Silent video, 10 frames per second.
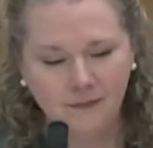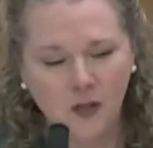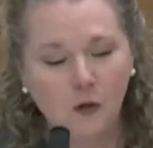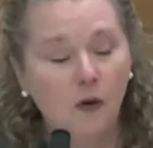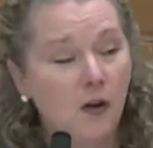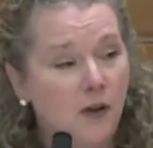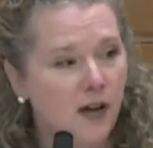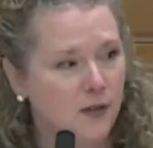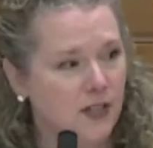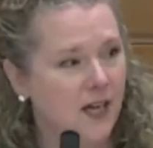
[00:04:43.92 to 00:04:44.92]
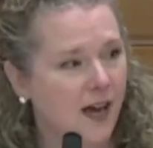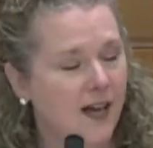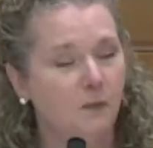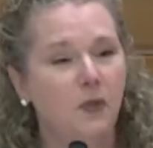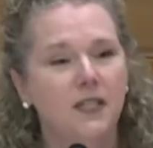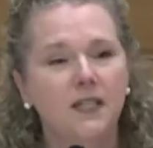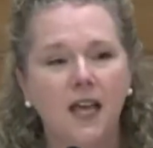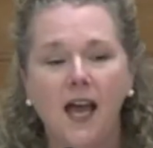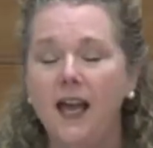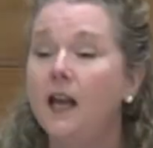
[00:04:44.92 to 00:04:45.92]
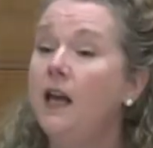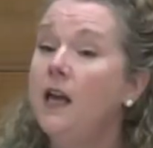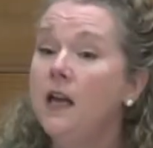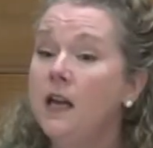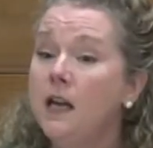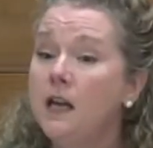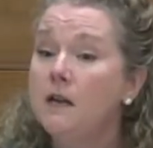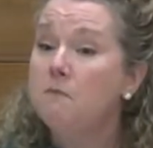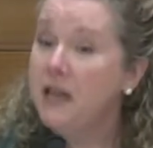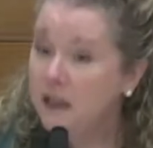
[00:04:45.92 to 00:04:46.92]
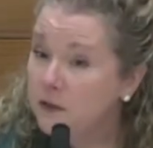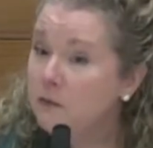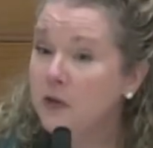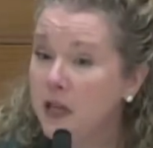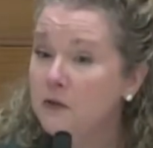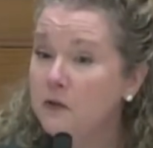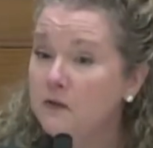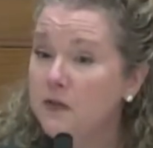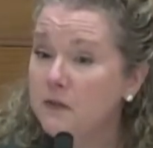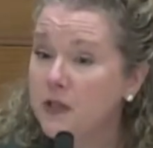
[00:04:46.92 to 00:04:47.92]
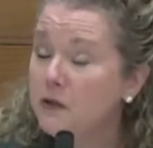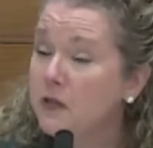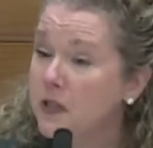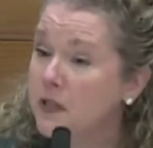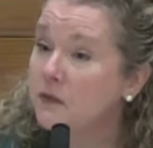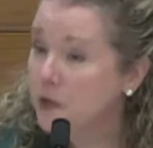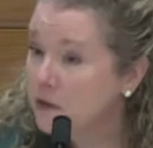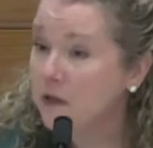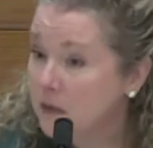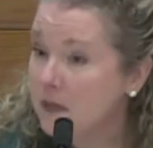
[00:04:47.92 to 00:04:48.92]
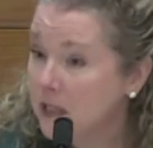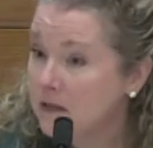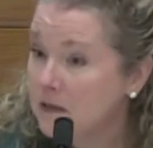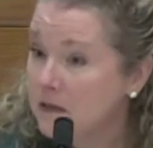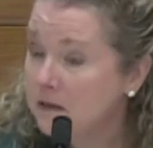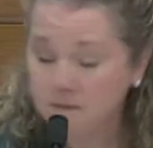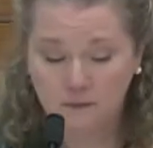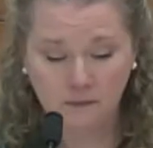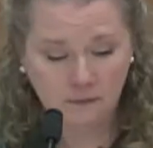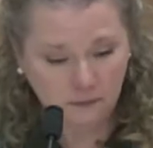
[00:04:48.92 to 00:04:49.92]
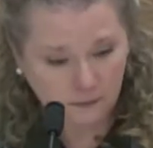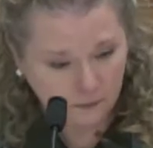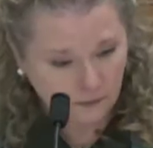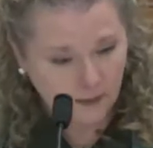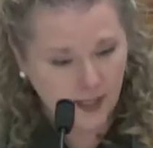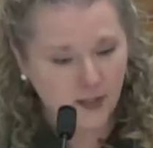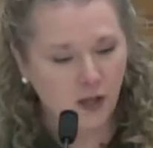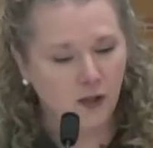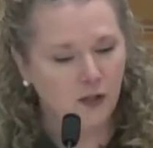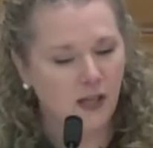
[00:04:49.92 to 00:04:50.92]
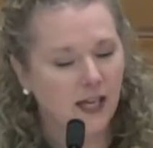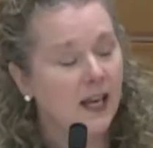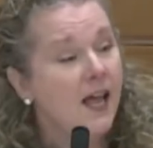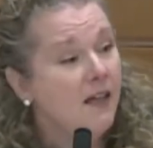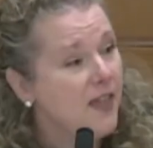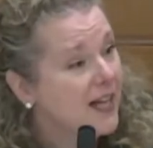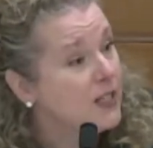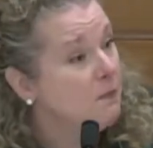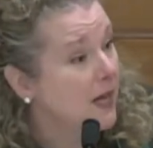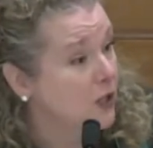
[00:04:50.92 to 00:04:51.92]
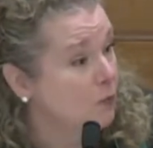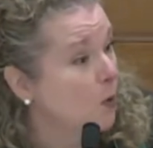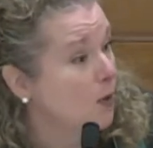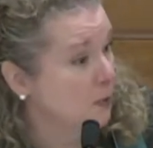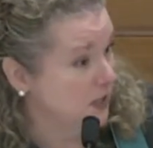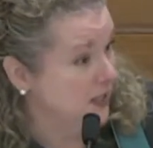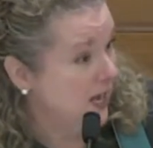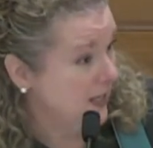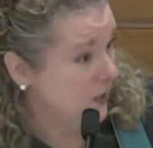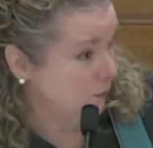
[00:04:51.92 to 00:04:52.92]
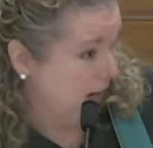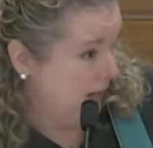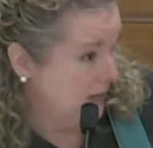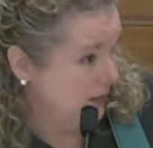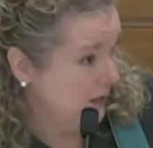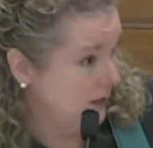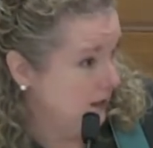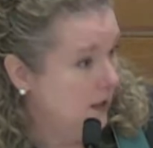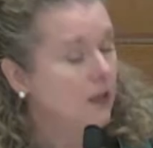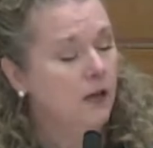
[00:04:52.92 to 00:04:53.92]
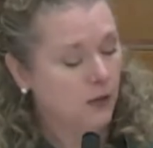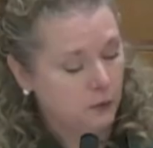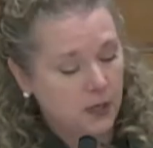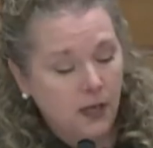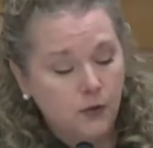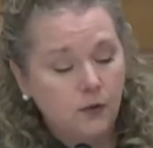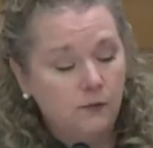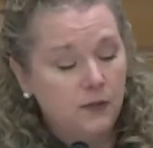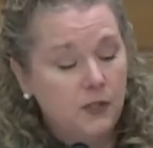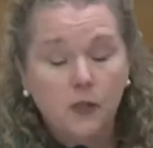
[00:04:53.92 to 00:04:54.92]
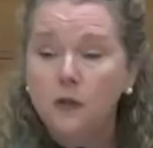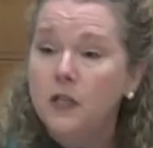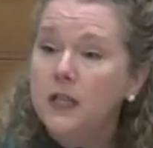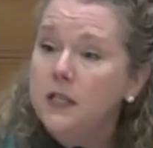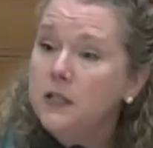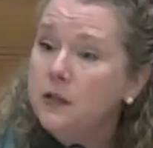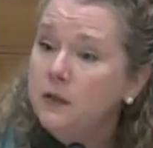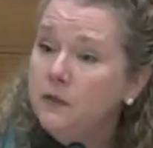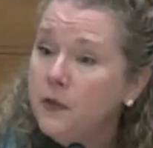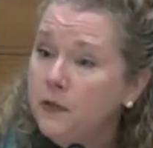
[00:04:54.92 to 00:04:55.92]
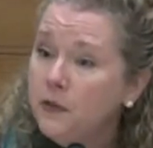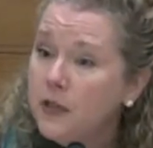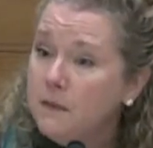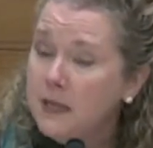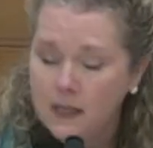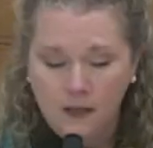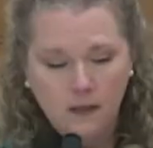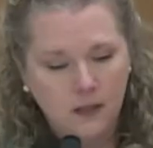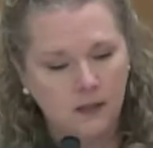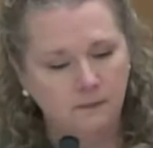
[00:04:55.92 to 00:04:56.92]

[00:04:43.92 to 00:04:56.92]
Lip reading: Chronos time would say, bake at 350 degrees for 30 minutes. And that's all you'd get. That's much more precise, right? 350 degrees for 30 minutes.